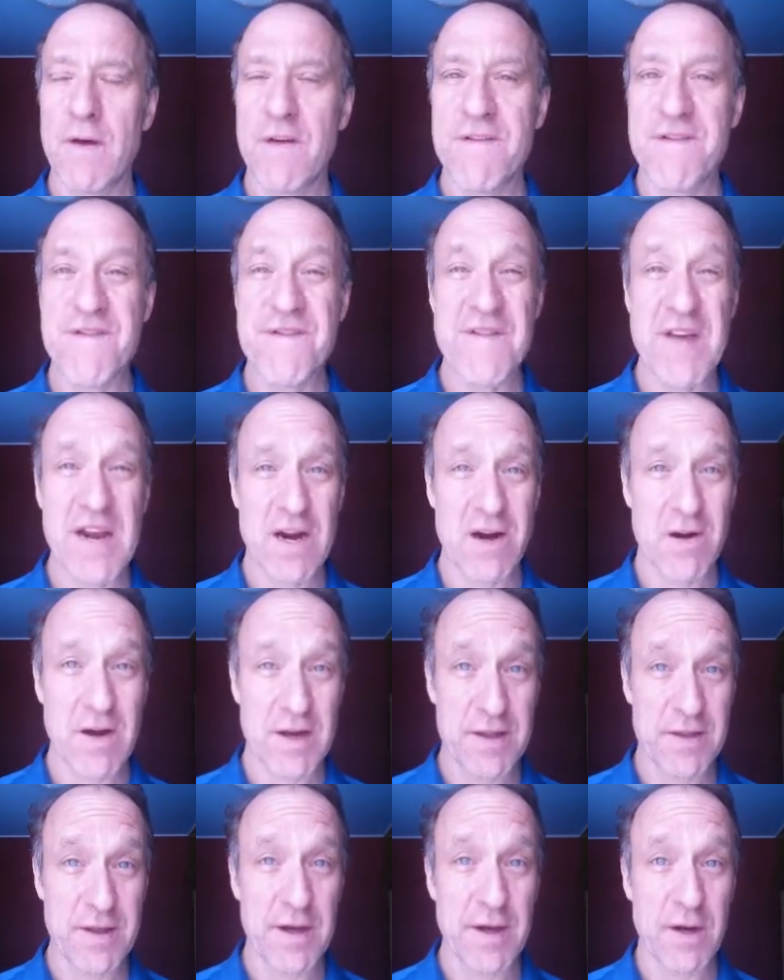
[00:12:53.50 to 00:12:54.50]
fear,
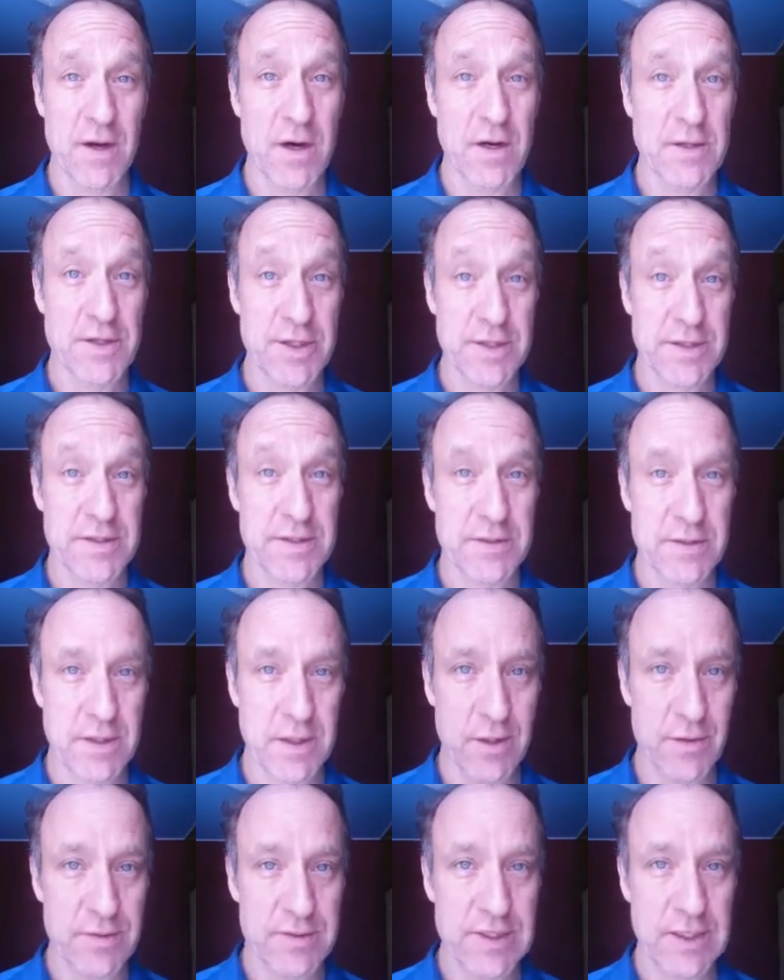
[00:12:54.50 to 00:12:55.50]
I think, are just as
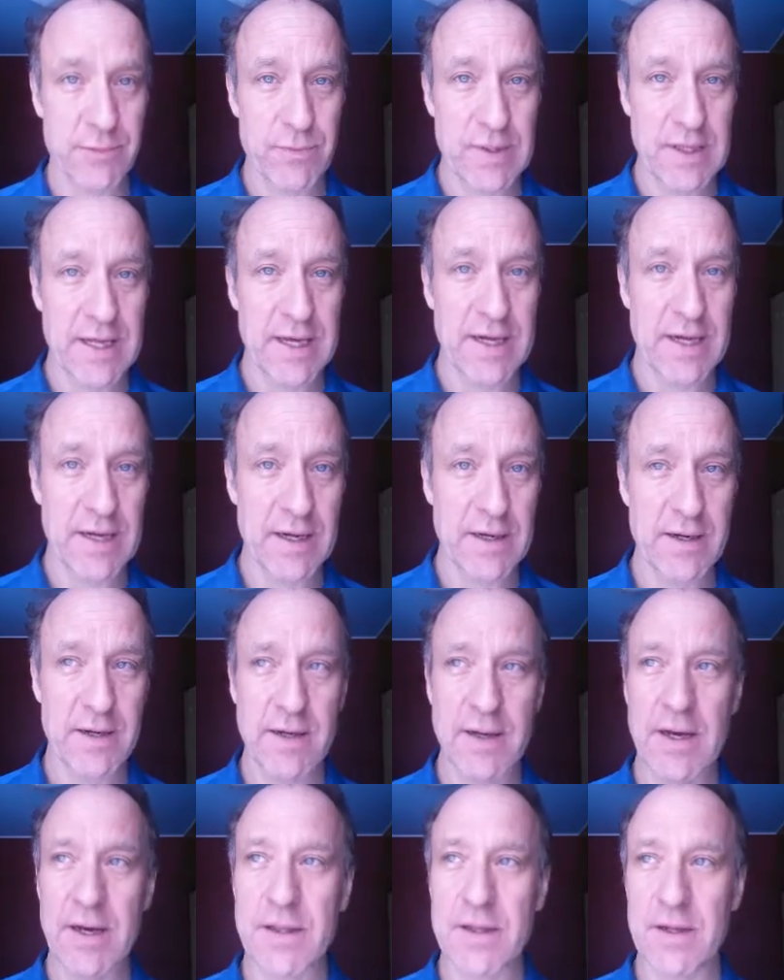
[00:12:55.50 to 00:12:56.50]
closely related.
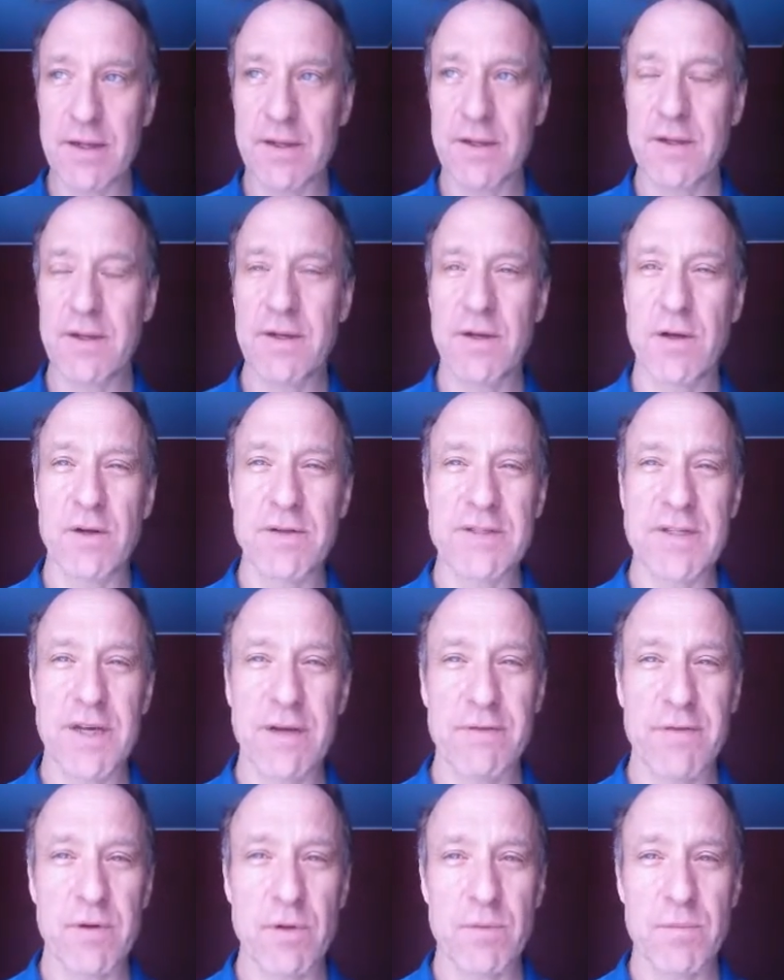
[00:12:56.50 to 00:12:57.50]
I think that, you know,
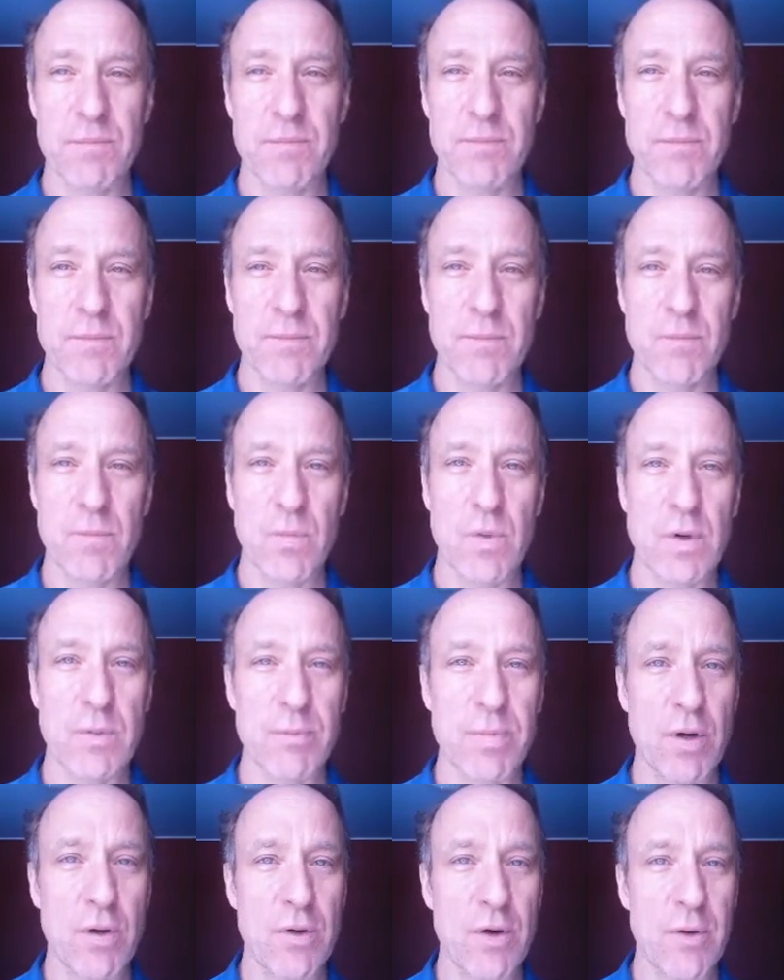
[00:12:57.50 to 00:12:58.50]
say if you were
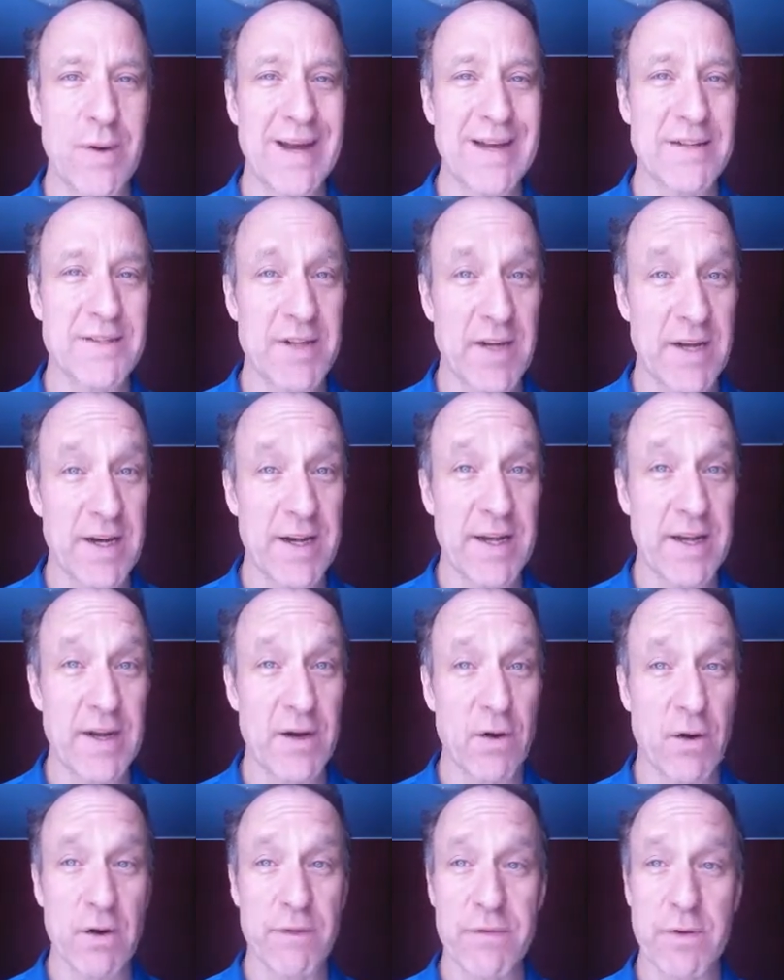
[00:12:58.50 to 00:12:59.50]
prone to
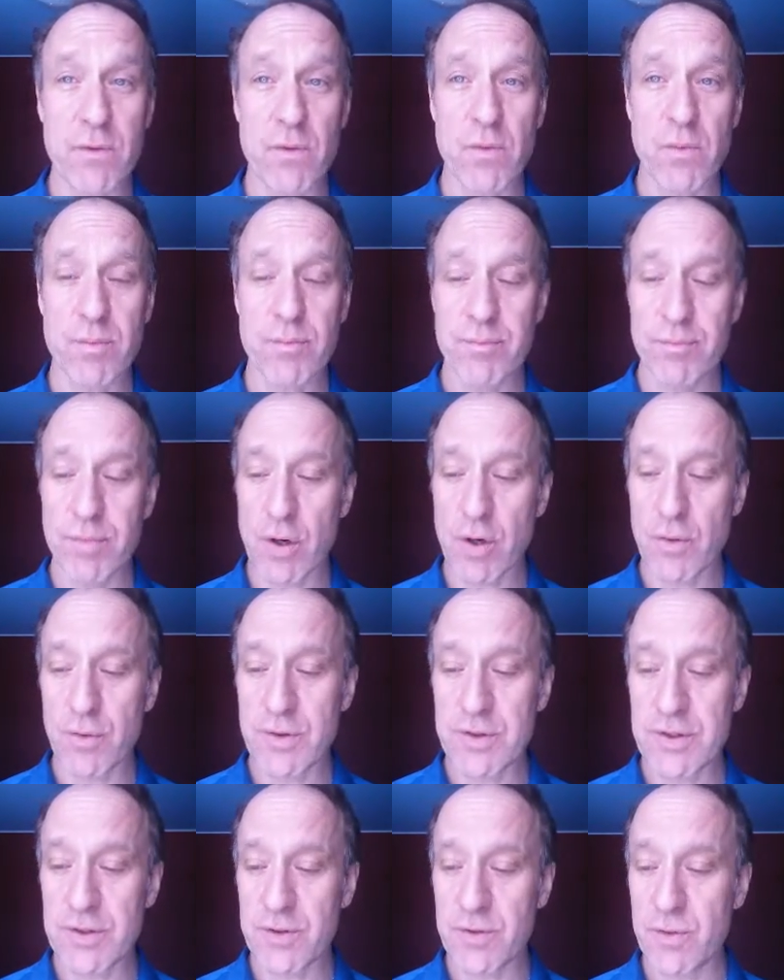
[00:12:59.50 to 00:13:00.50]
anxiety or if you were
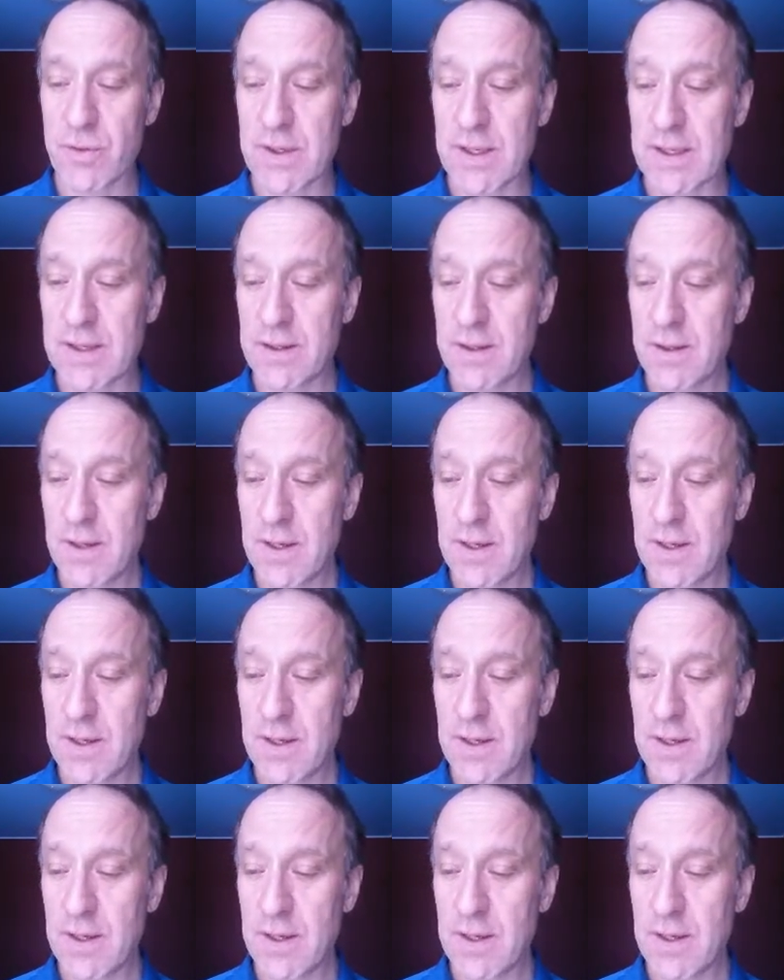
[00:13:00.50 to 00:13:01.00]
prone to uh,